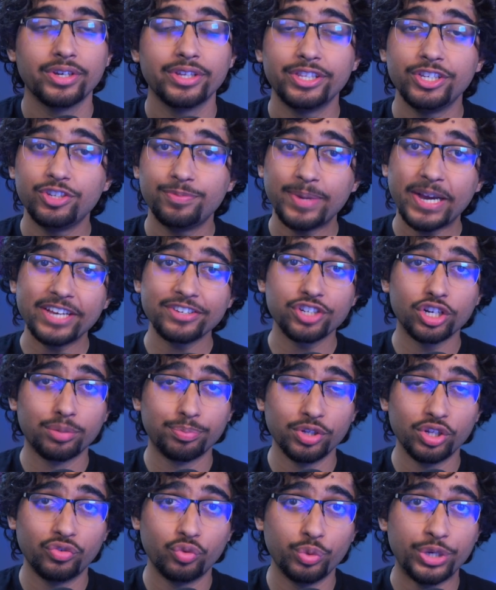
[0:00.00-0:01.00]
These past
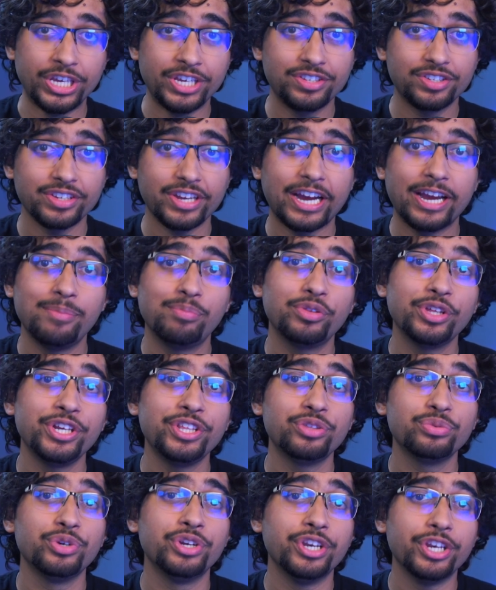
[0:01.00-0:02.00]
couple of weeks, I played
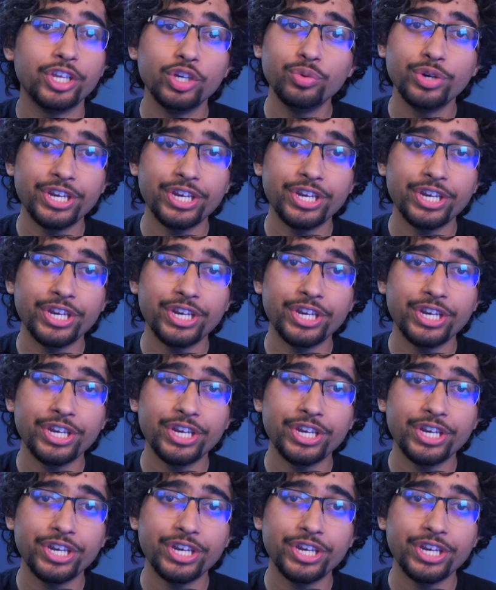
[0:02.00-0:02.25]
through a new